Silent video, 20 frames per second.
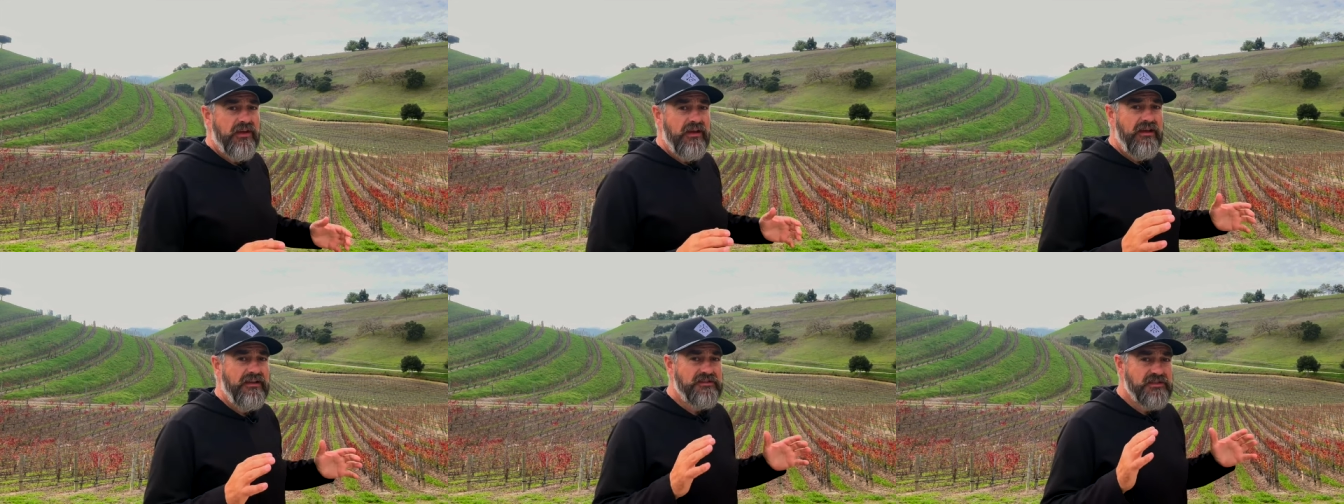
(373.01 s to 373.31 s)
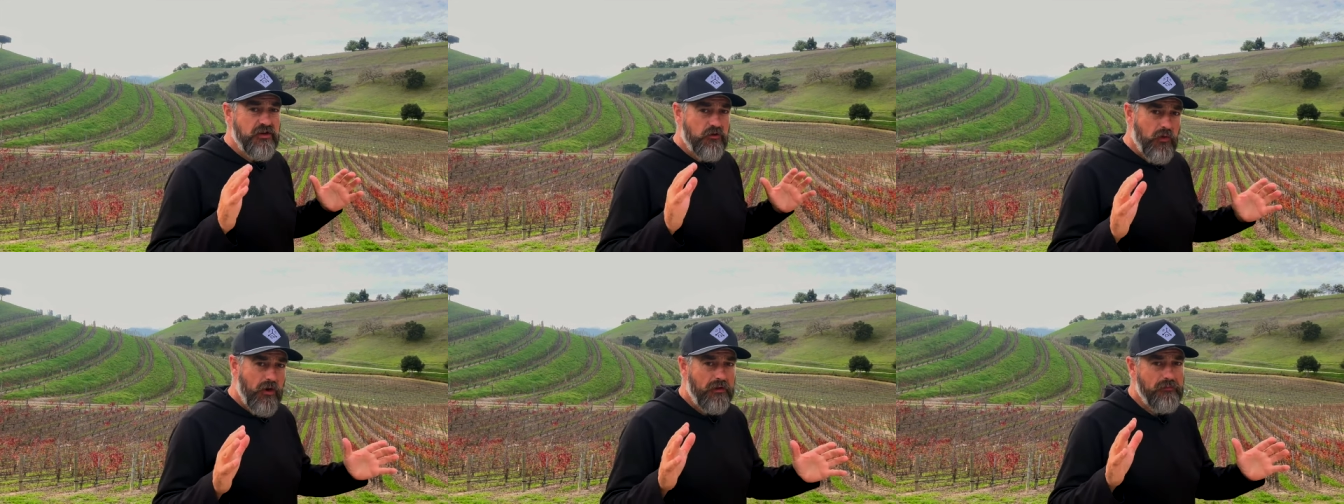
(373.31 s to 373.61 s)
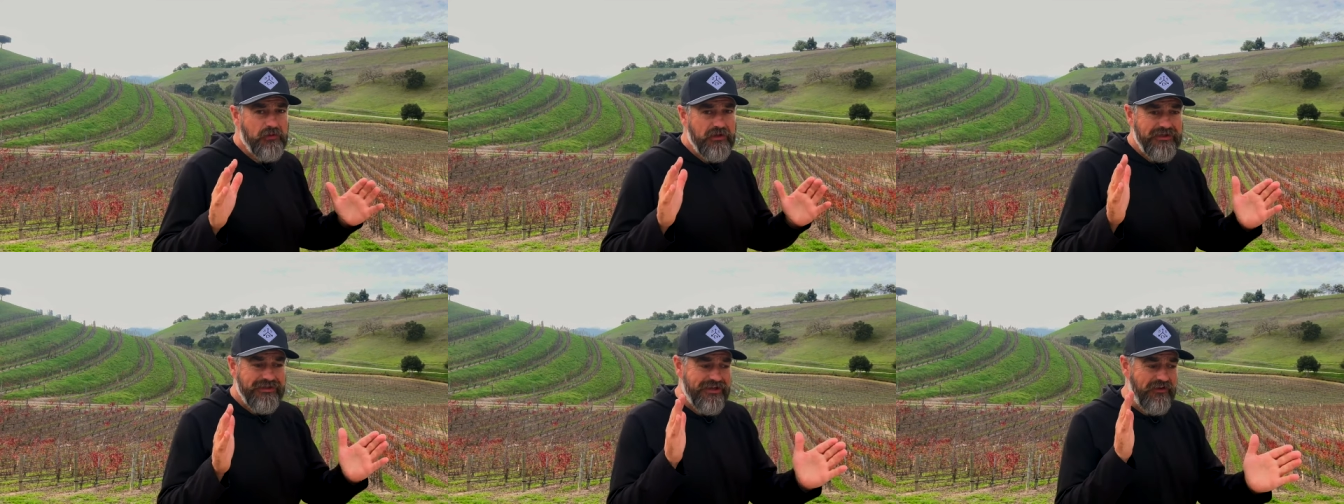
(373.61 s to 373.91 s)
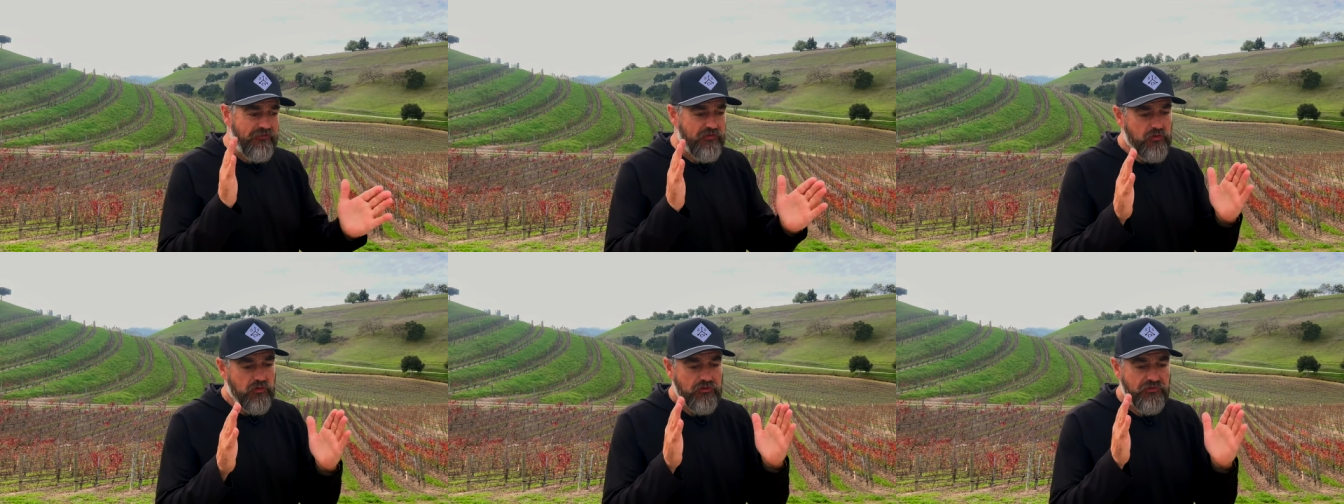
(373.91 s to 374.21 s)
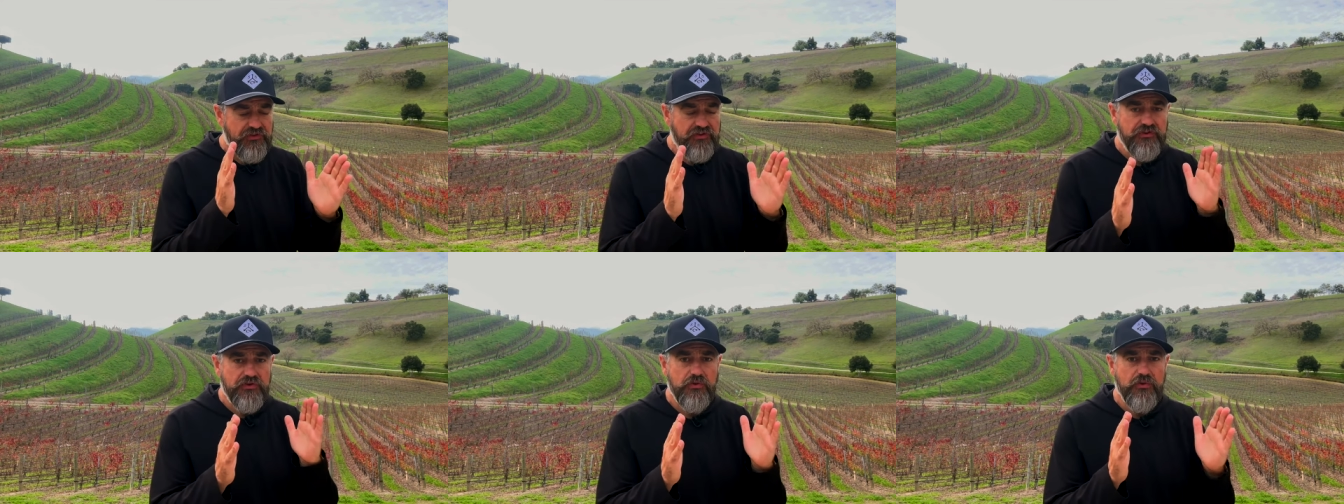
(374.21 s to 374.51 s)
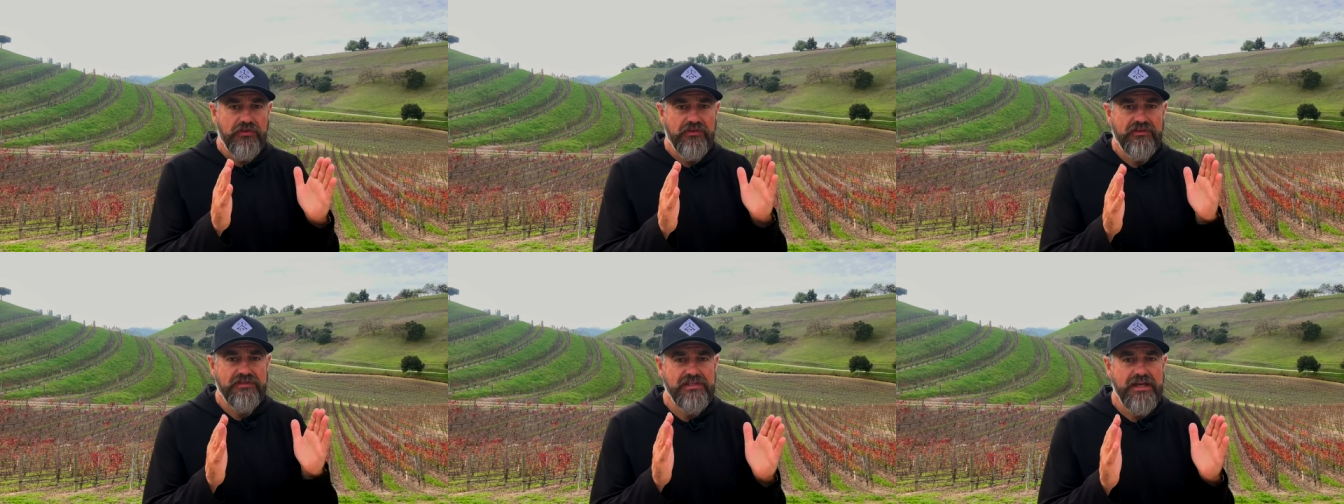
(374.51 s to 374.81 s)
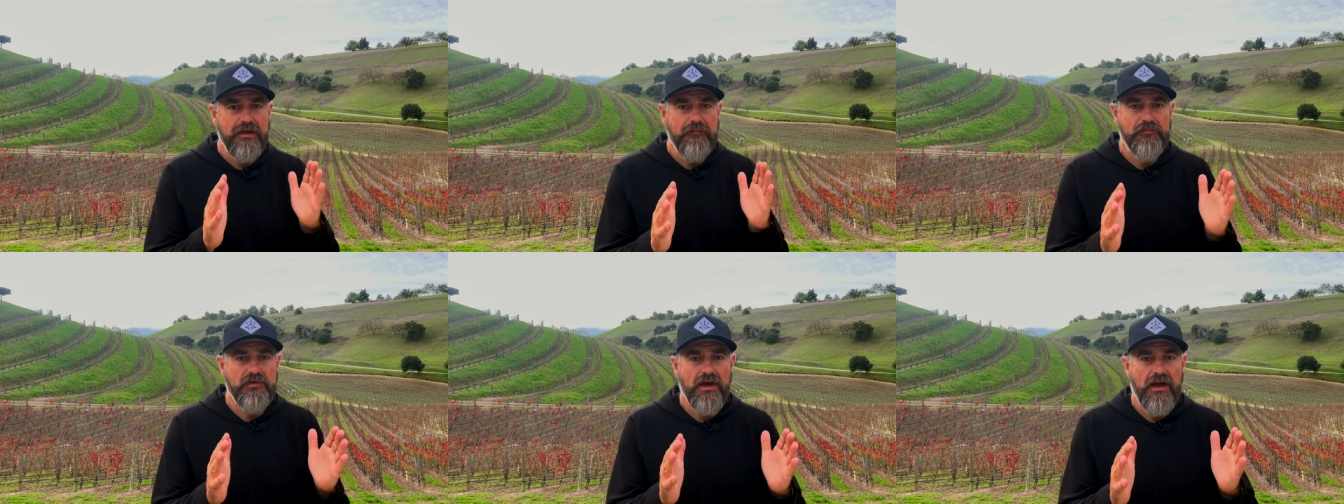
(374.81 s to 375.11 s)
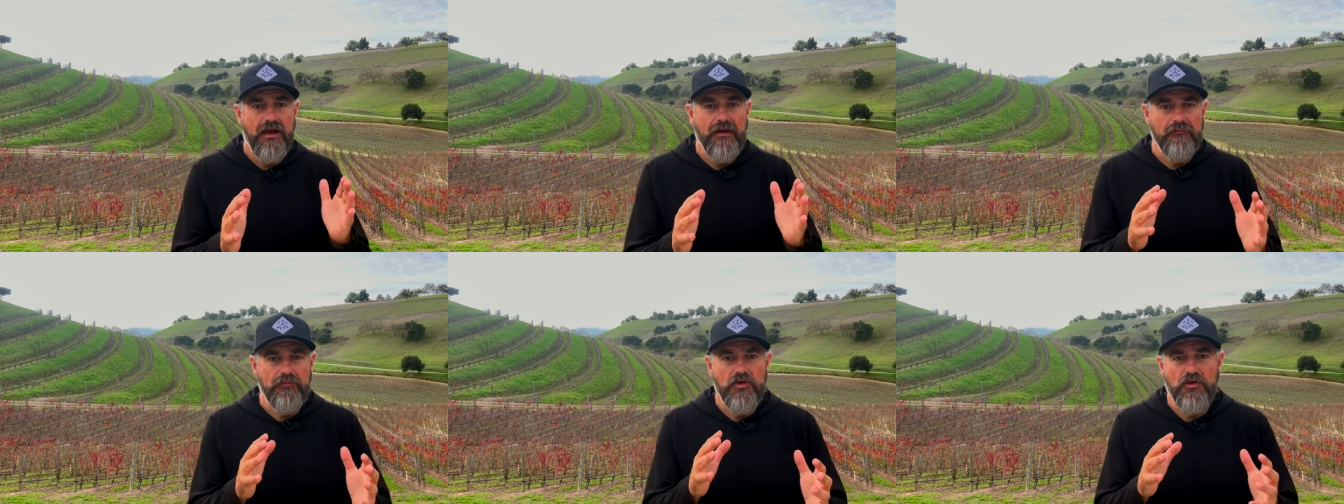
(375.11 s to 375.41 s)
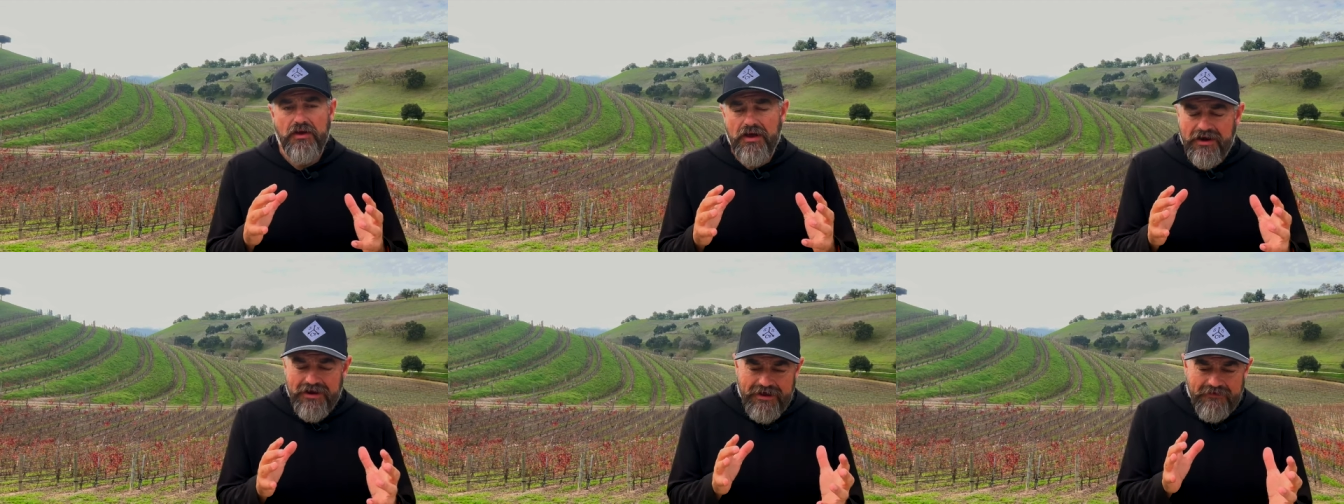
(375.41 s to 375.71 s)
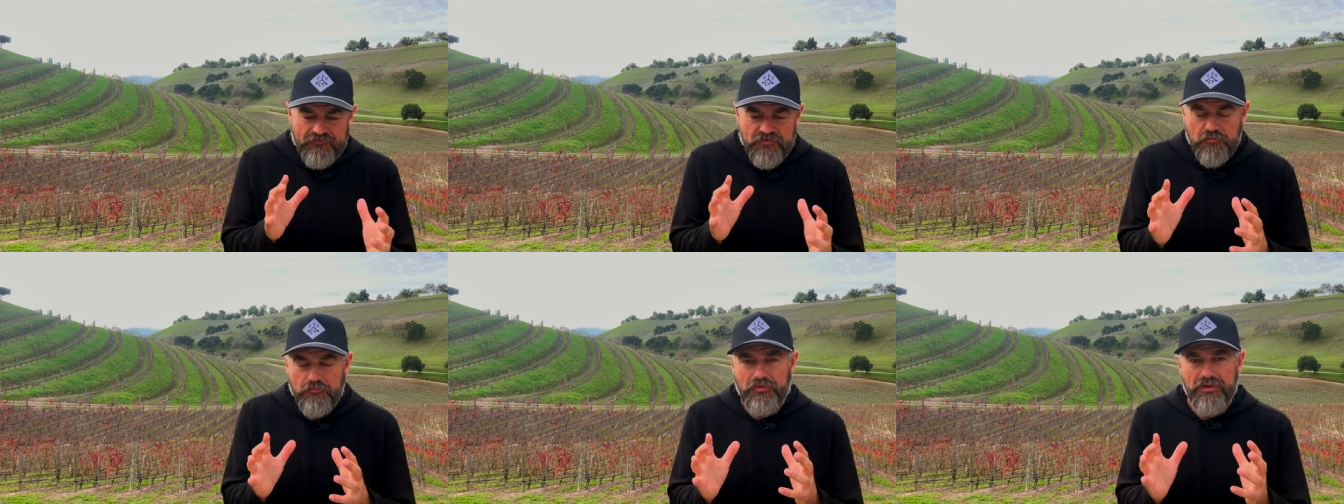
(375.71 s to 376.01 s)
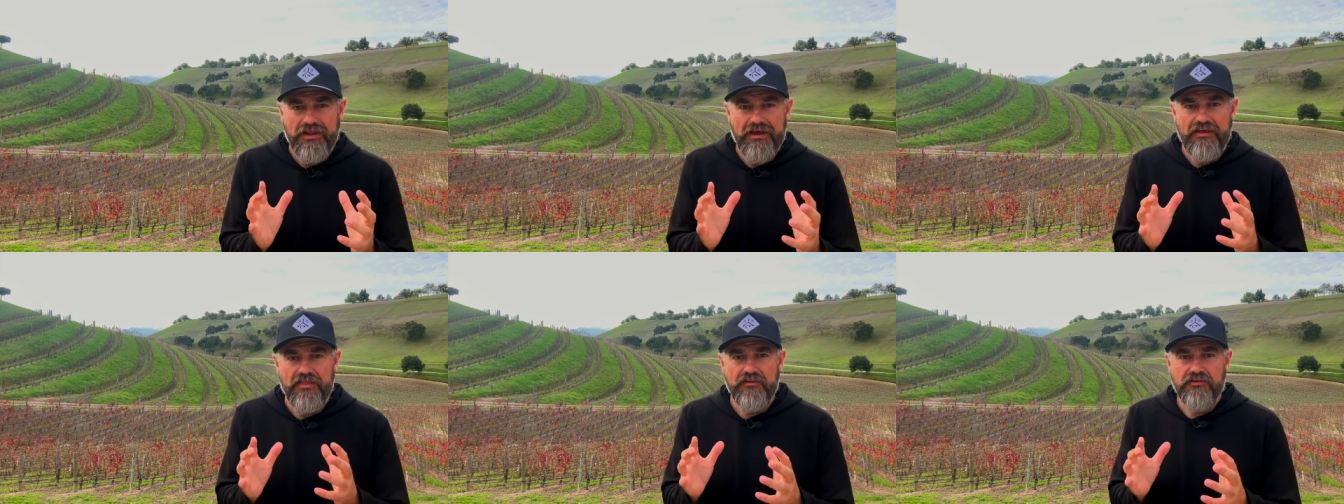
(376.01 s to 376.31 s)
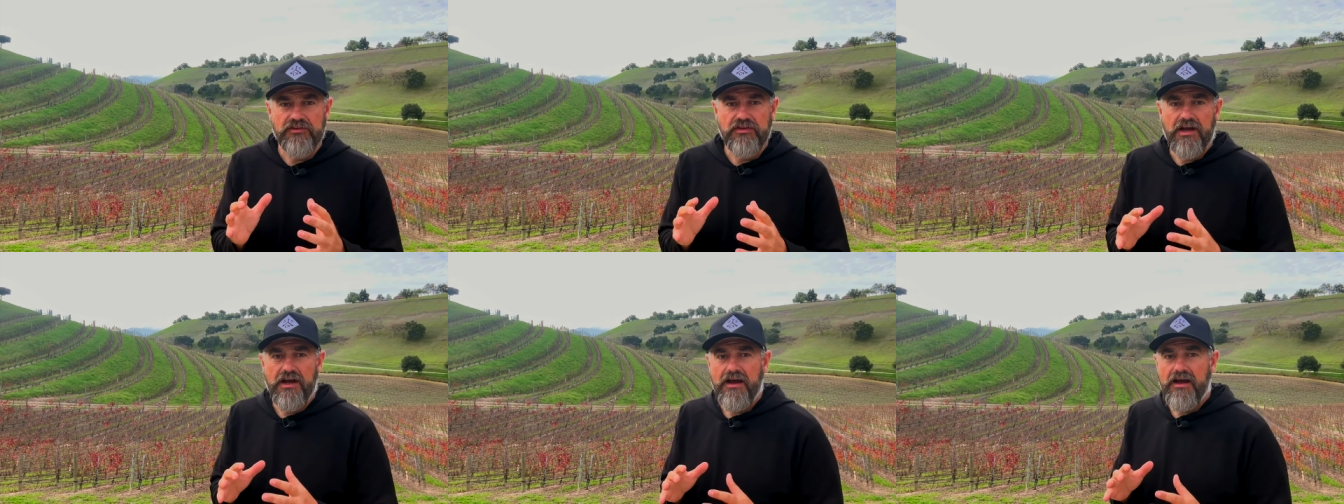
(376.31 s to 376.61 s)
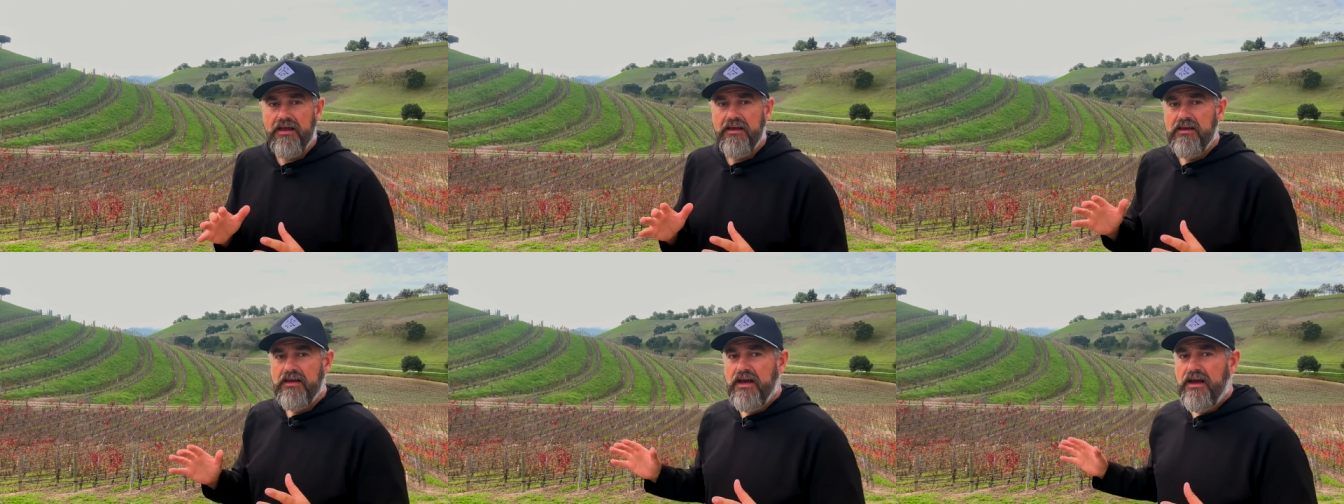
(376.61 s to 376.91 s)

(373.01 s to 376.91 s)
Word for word: is incredibly difficult to do at the same time. You kind of have to play the lie.